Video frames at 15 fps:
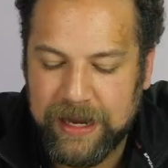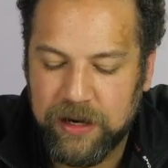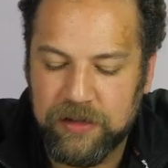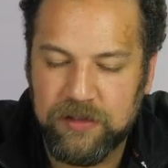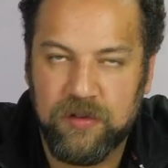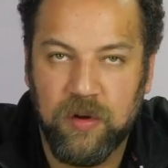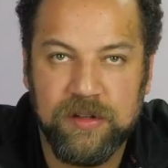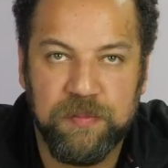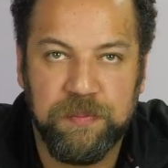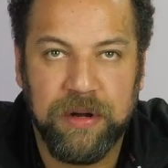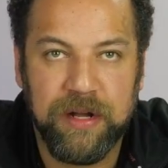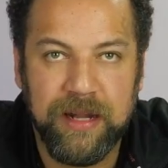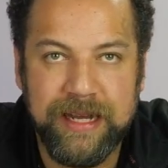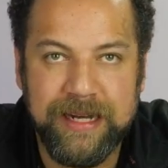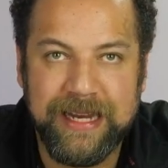So it's
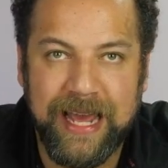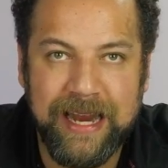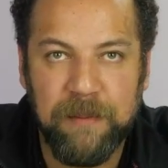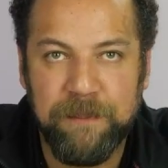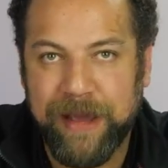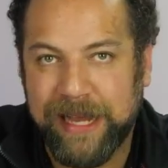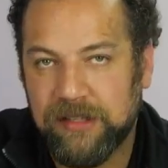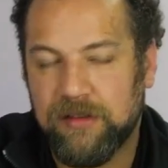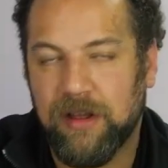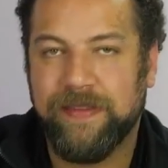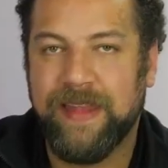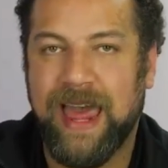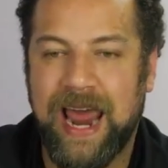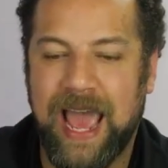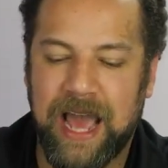pulling data based on
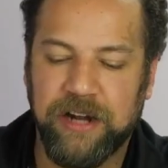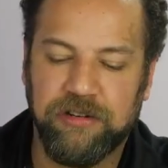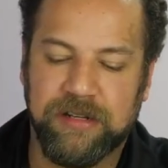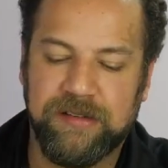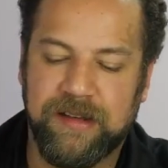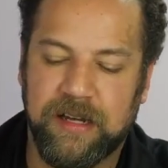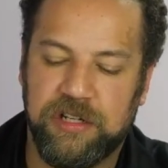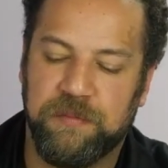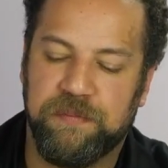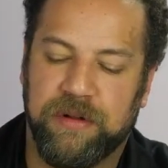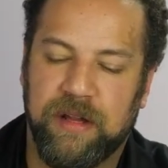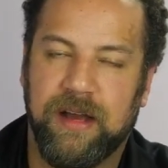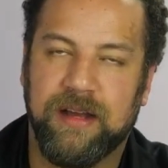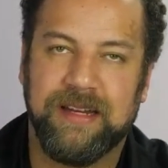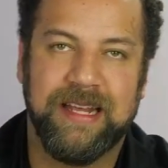that address that you
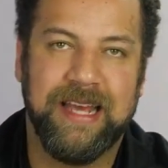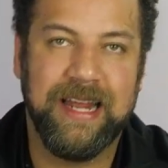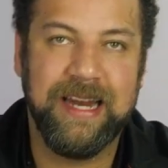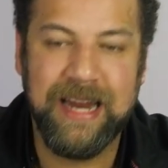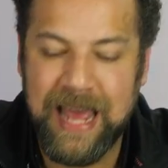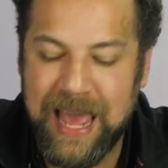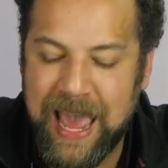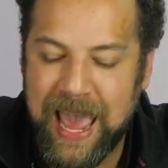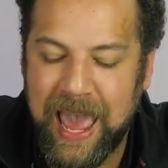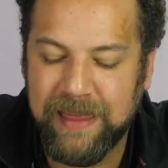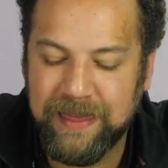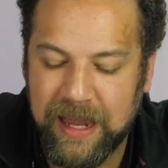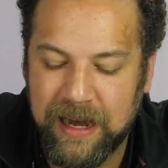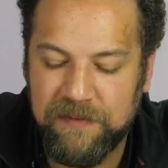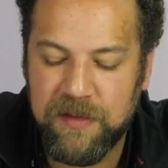plugged in. And
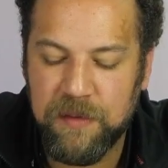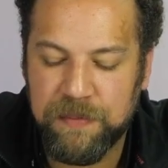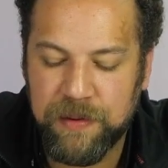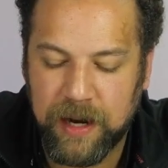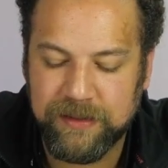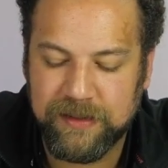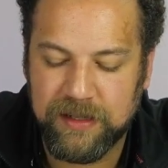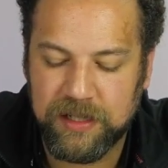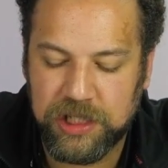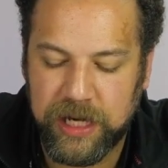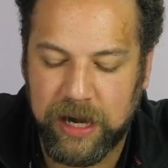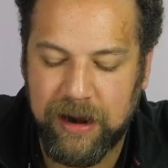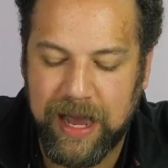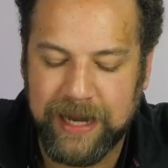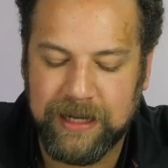then if you press the
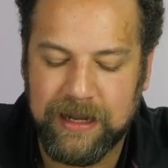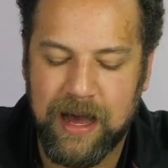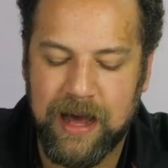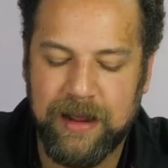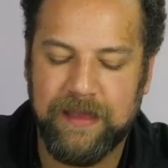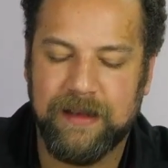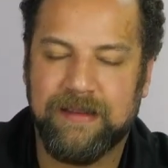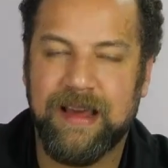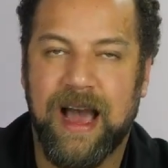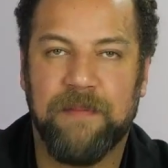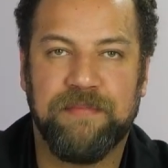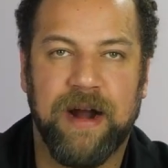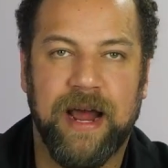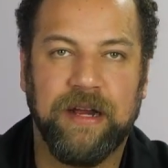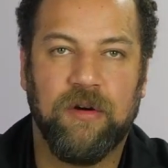share icon in the top
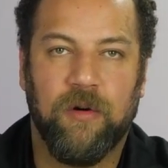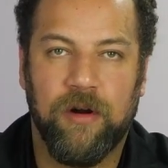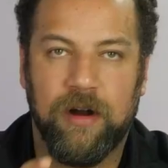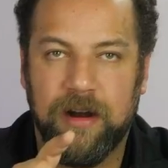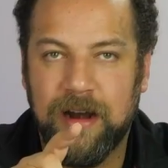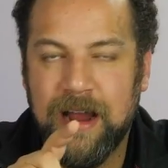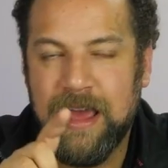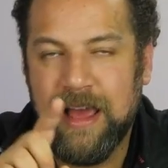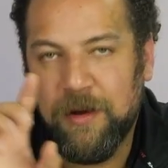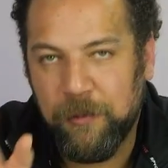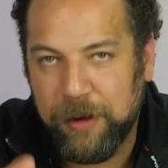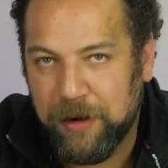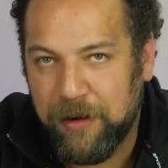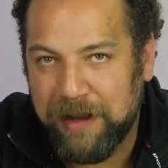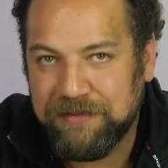right corner, we
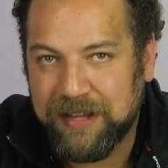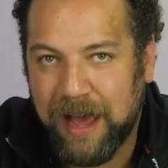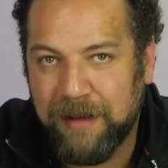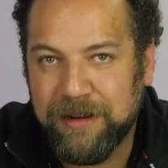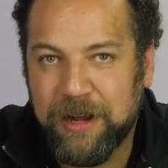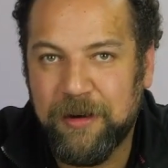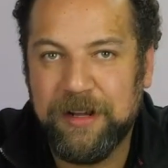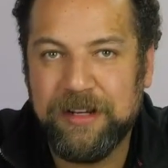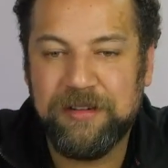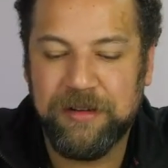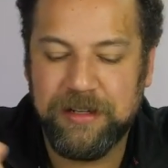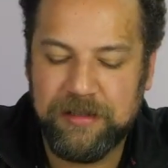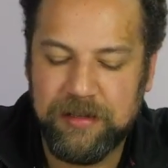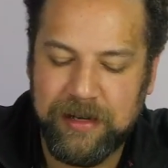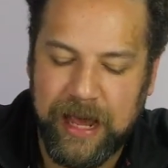don't have time to go into it
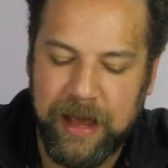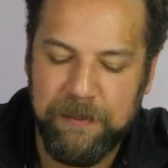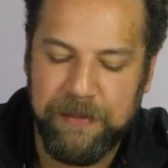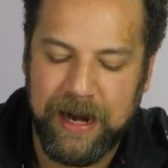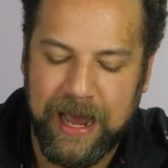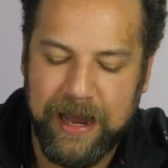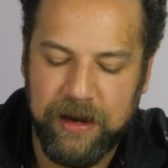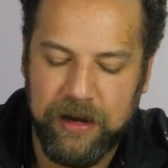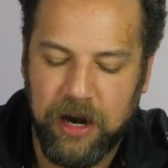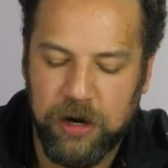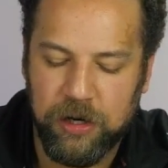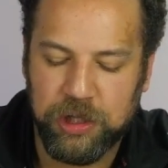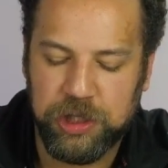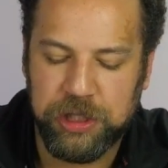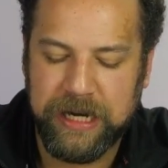today, but I
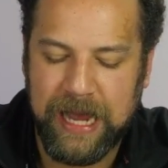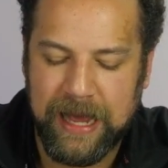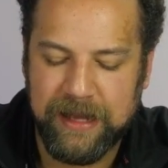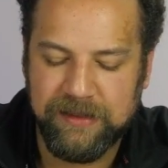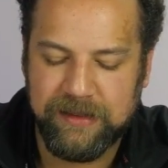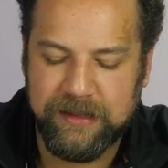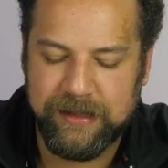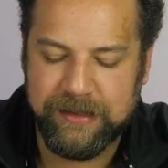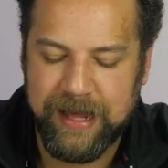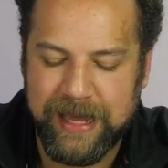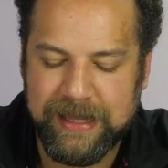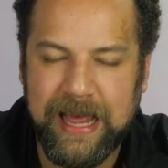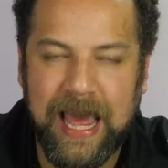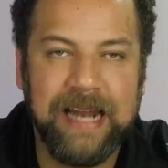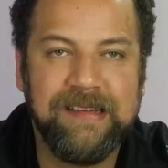urge you guys to take
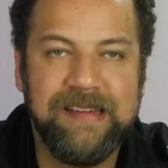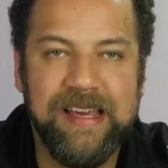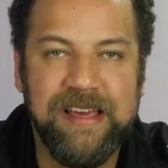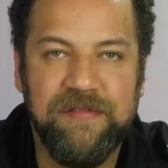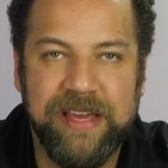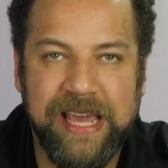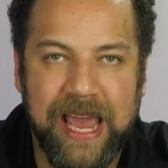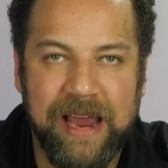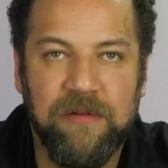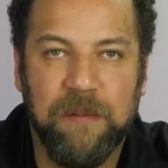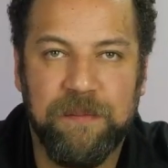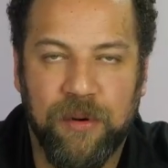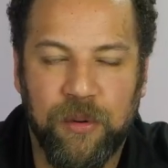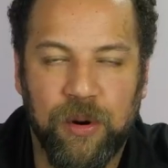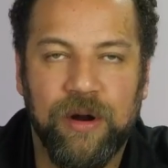that TVA
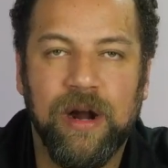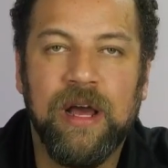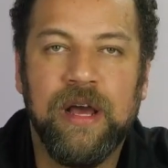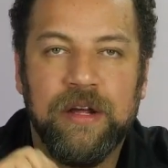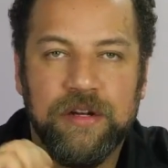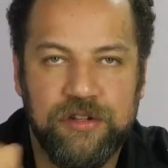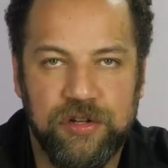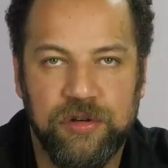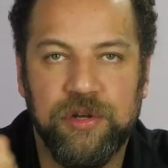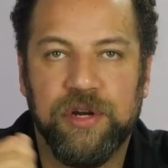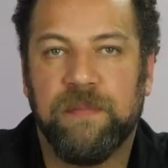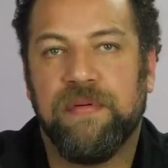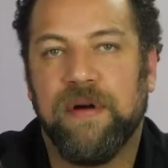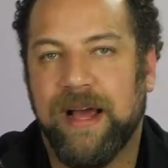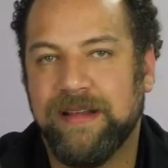report to your
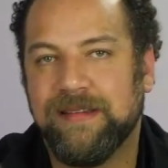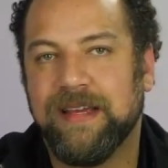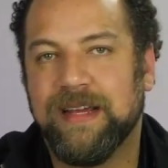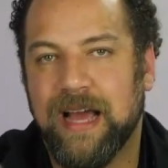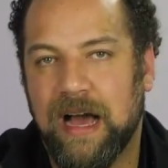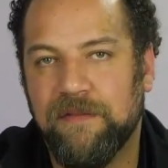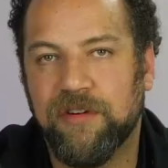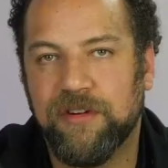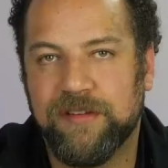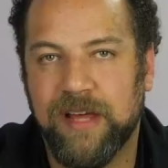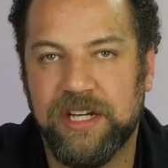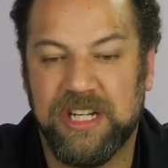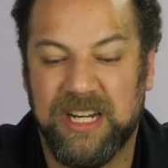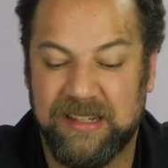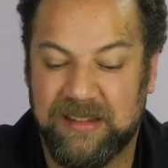pricing
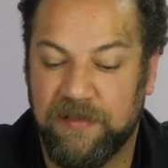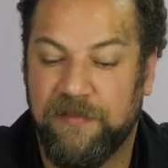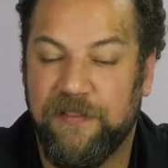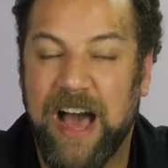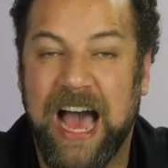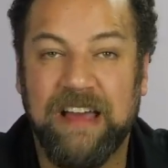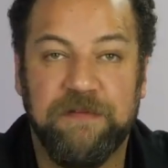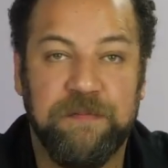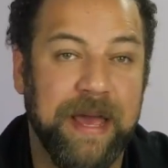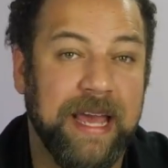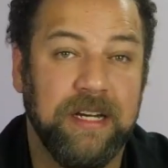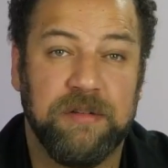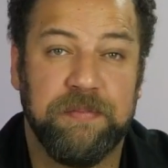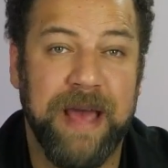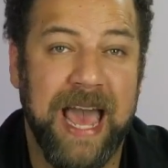conversation. It's a
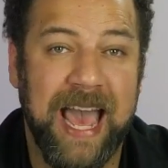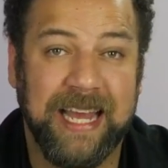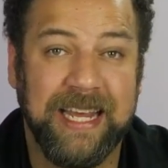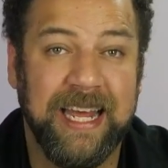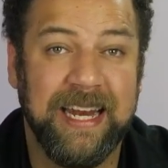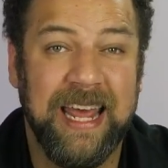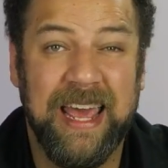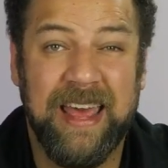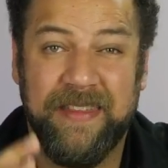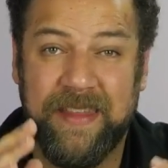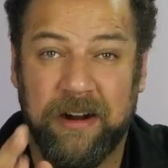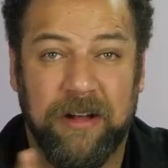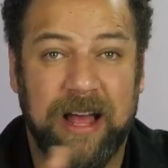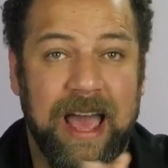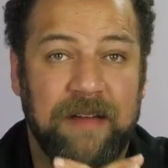5-page packet
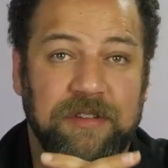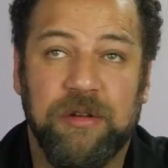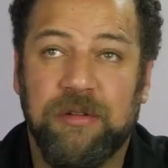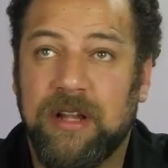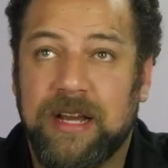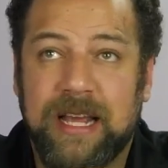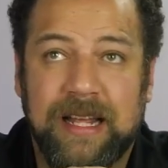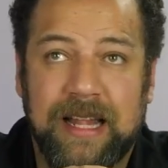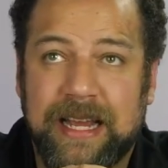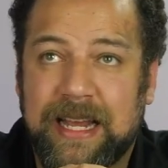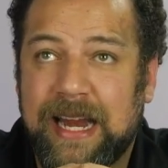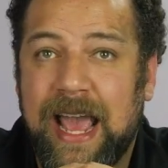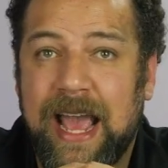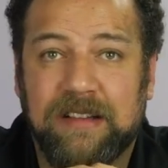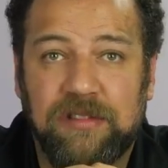that'll have you looking like an
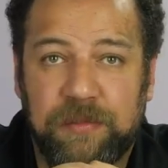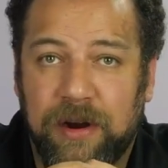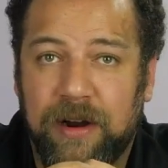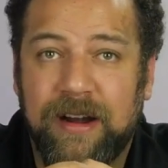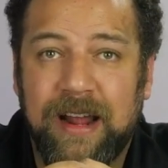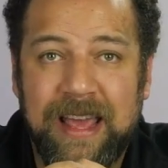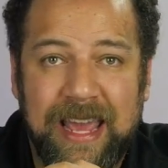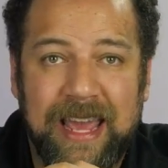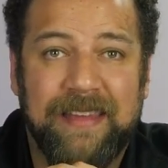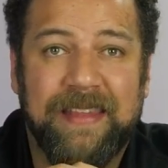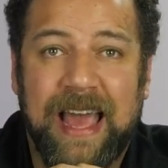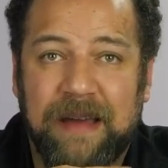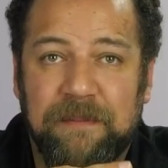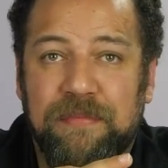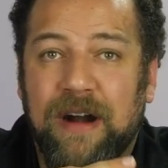expert in
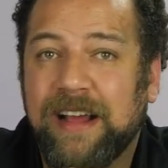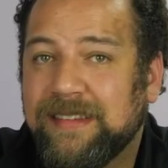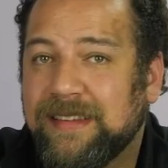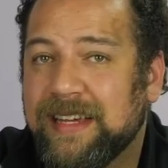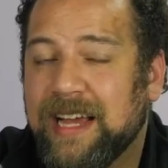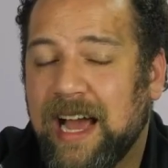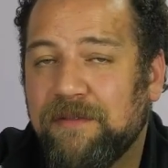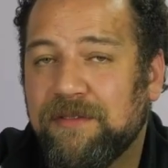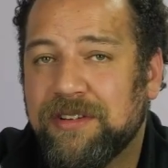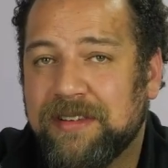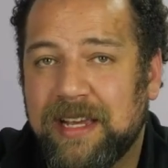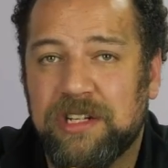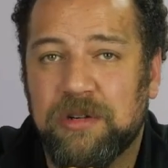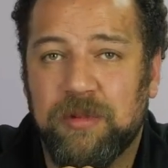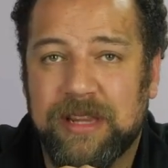that pricing
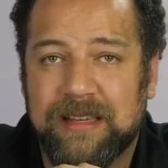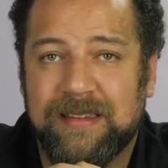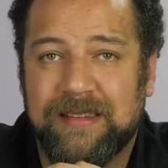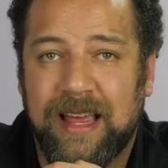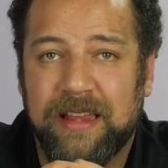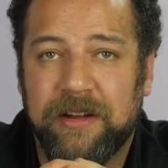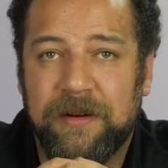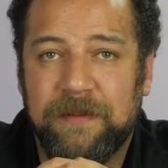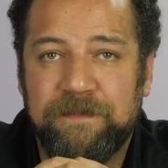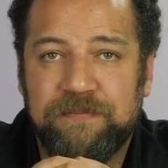conversation with the seller.